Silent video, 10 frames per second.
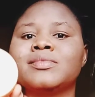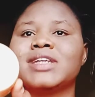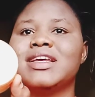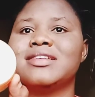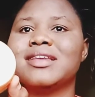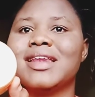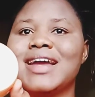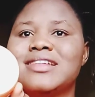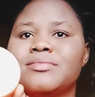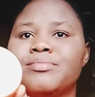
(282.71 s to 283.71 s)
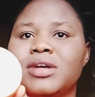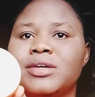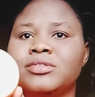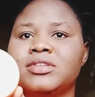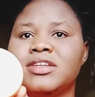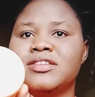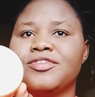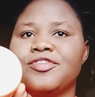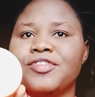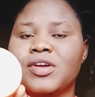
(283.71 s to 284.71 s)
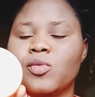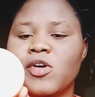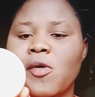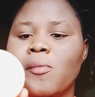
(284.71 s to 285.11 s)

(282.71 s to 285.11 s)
It's light brown. It's the fake one.